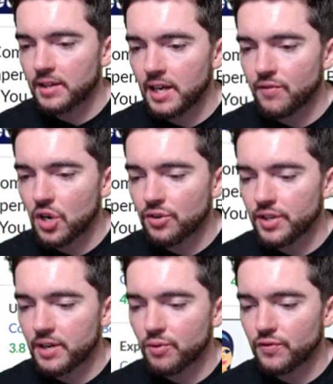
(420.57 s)
have
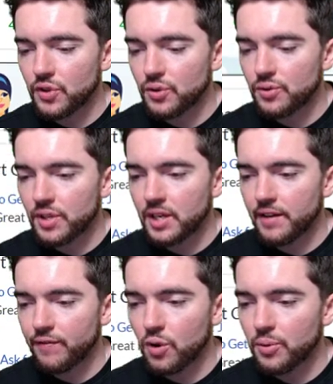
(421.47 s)
108 reviews and
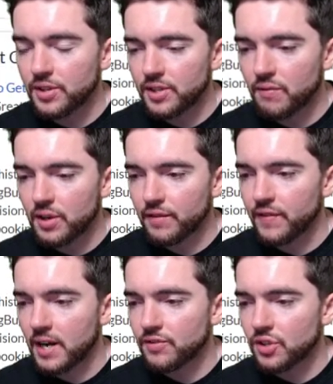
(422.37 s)
a 4.7 out of
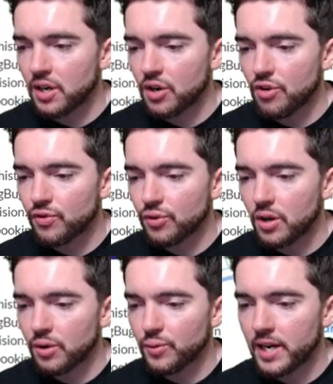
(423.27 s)
5 star
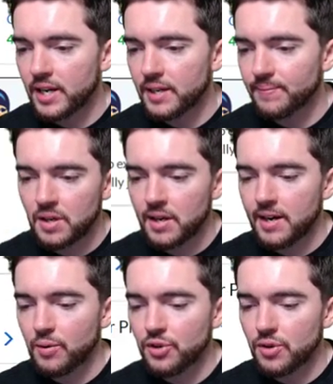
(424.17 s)
overall rating.
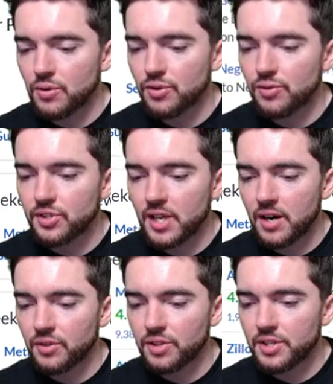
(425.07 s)
And when you go to
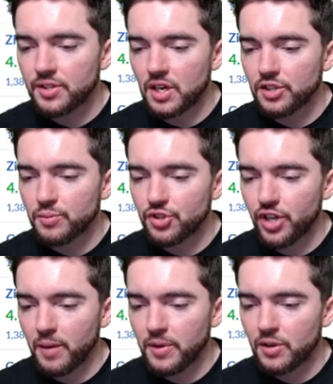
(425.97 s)
salaries, customer
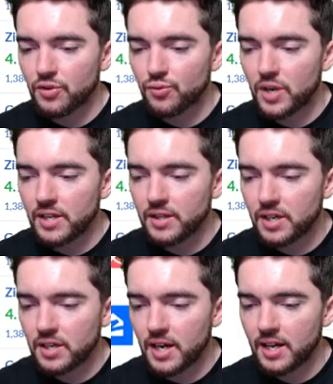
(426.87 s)
champion is right
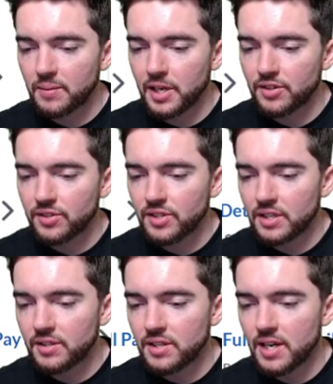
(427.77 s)
there at about
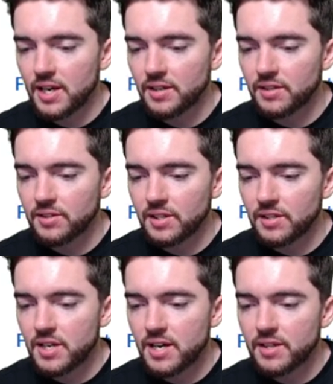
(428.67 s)
68 to
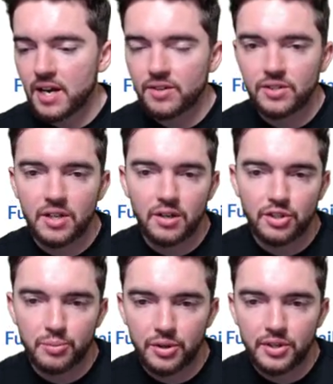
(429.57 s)
69,000 dollars
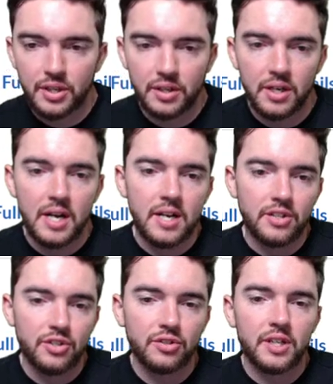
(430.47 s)
per year.
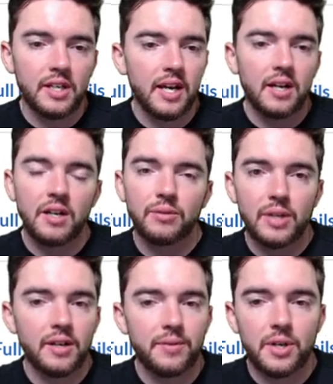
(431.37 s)
So you're looking at
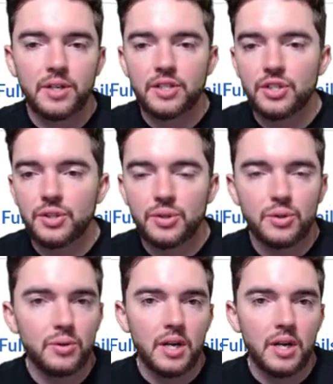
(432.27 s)
around 32,